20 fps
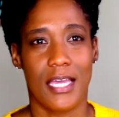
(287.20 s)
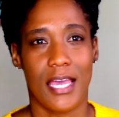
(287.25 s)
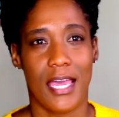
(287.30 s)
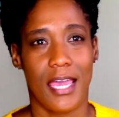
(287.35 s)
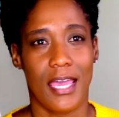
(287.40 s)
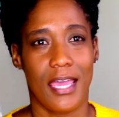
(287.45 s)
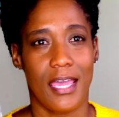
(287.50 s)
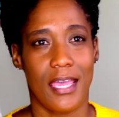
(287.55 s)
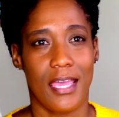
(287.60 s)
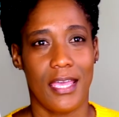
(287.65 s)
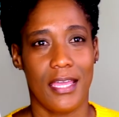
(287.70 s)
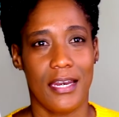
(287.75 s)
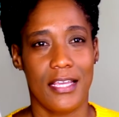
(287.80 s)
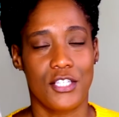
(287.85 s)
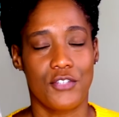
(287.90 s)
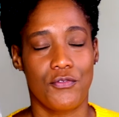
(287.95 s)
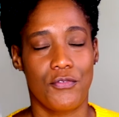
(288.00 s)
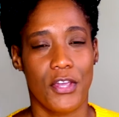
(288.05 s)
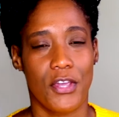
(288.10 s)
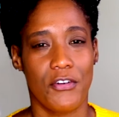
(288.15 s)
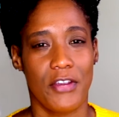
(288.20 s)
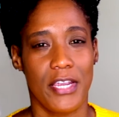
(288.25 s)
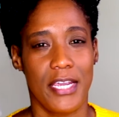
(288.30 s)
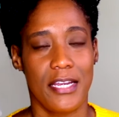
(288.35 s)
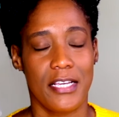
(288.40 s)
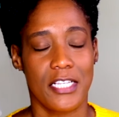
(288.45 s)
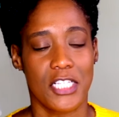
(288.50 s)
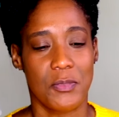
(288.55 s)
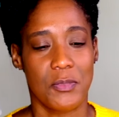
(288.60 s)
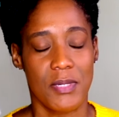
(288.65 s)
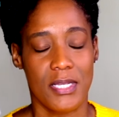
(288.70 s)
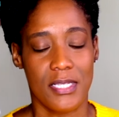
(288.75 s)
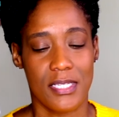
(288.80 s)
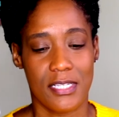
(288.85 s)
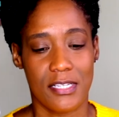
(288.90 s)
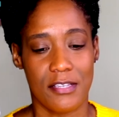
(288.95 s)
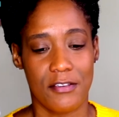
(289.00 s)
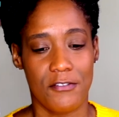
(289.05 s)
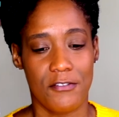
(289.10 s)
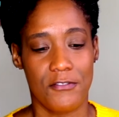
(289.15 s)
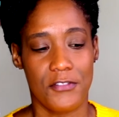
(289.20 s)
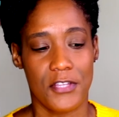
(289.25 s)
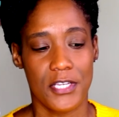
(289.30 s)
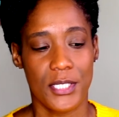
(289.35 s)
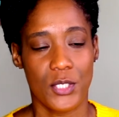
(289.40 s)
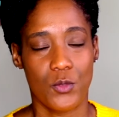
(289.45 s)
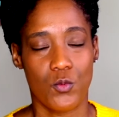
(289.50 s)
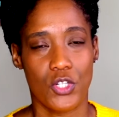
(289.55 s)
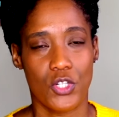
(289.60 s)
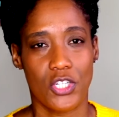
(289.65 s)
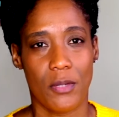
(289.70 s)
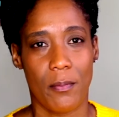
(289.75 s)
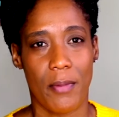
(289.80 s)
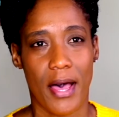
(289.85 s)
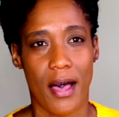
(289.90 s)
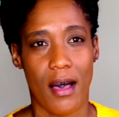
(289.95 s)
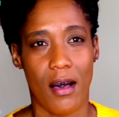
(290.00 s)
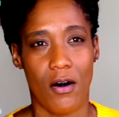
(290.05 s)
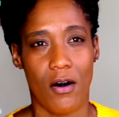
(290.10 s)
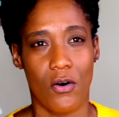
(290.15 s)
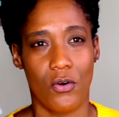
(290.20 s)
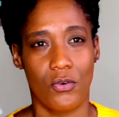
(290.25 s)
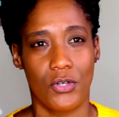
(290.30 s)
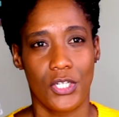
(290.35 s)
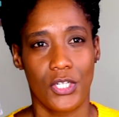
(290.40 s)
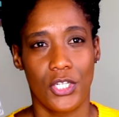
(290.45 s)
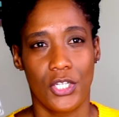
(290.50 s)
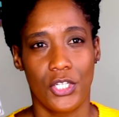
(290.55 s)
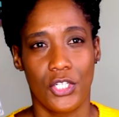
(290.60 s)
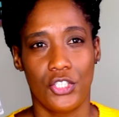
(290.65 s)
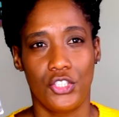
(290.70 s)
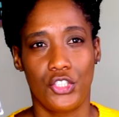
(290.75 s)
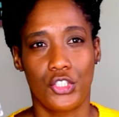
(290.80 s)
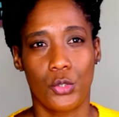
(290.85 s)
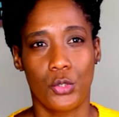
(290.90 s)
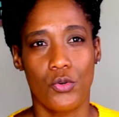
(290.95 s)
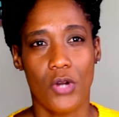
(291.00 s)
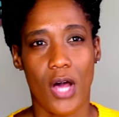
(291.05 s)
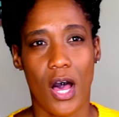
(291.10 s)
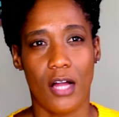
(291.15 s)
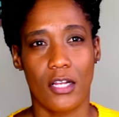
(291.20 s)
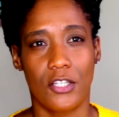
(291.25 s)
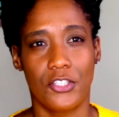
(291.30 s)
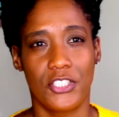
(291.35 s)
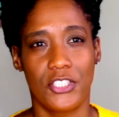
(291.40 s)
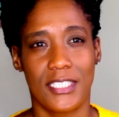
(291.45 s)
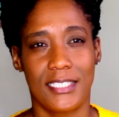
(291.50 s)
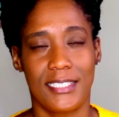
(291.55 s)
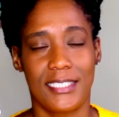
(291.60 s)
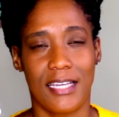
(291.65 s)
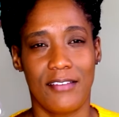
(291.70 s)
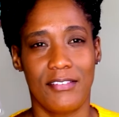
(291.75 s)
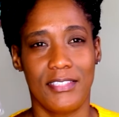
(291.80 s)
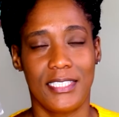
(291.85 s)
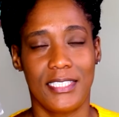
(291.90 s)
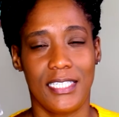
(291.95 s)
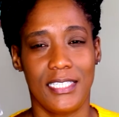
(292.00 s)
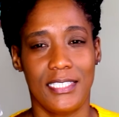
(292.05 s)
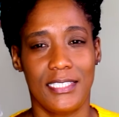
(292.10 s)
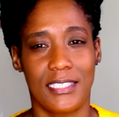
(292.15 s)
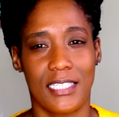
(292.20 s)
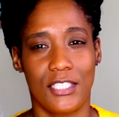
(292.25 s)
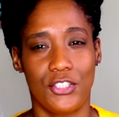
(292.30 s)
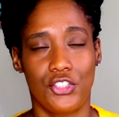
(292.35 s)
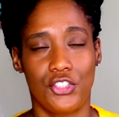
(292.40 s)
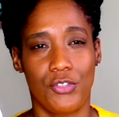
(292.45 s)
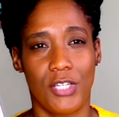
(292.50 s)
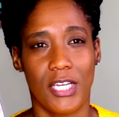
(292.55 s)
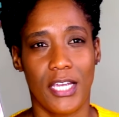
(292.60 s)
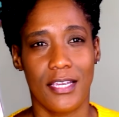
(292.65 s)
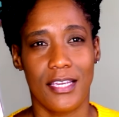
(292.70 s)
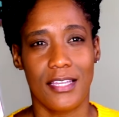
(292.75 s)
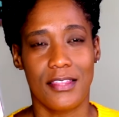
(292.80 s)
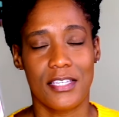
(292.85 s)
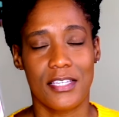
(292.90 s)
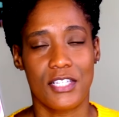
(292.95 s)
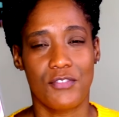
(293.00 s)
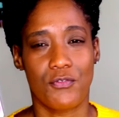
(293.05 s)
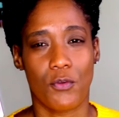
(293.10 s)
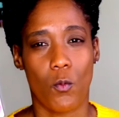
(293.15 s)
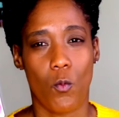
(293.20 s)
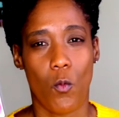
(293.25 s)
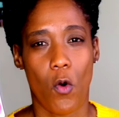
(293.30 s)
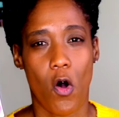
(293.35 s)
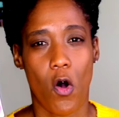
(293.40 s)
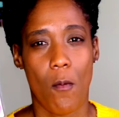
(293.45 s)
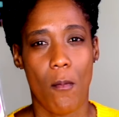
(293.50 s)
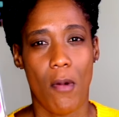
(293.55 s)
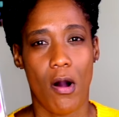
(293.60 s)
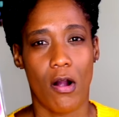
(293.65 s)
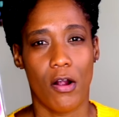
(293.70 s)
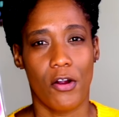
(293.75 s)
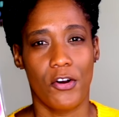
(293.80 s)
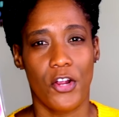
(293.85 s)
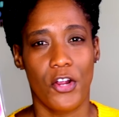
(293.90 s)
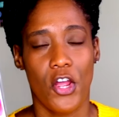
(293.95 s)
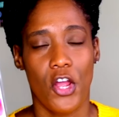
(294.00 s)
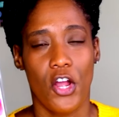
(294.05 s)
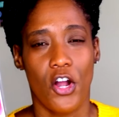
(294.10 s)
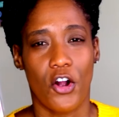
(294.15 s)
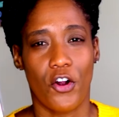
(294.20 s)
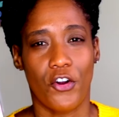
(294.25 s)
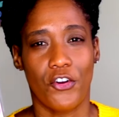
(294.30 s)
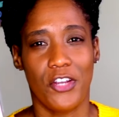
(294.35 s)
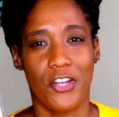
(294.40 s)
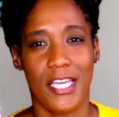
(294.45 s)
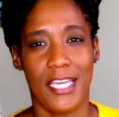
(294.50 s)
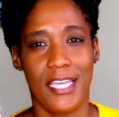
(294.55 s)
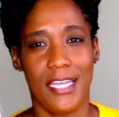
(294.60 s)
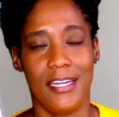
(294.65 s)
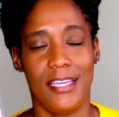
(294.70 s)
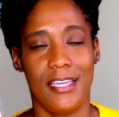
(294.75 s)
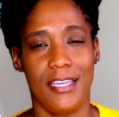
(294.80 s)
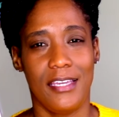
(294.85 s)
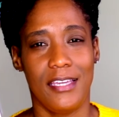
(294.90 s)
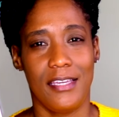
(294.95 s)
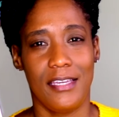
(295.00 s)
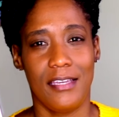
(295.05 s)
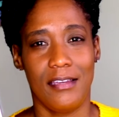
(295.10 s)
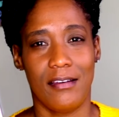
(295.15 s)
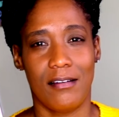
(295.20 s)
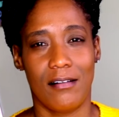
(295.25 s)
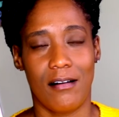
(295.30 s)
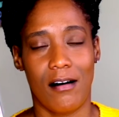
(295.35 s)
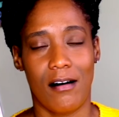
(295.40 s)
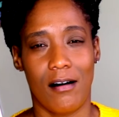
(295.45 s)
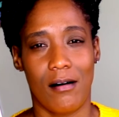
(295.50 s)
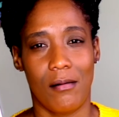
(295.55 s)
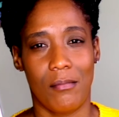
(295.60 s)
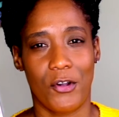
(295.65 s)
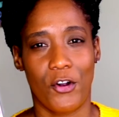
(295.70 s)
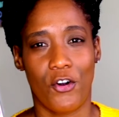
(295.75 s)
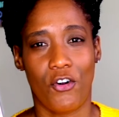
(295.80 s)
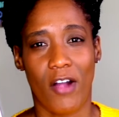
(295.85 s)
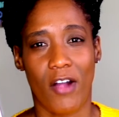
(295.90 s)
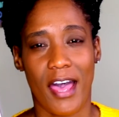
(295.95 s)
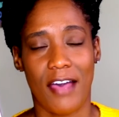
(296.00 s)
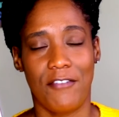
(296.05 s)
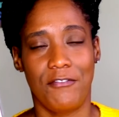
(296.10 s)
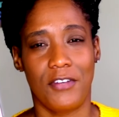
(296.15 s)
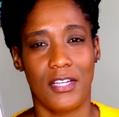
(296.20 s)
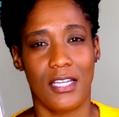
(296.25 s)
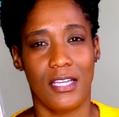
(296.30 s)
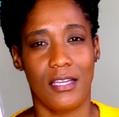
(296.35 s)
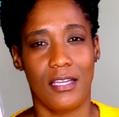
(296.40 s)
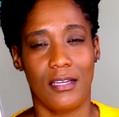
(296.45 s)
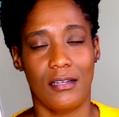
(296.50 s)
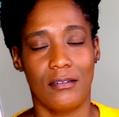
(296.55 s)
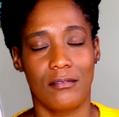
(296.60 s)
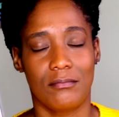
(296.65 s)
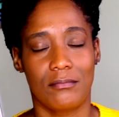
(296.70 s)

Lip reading: and it's very inexpensive. This was about $2.17. You can get this from Walmart or any crafting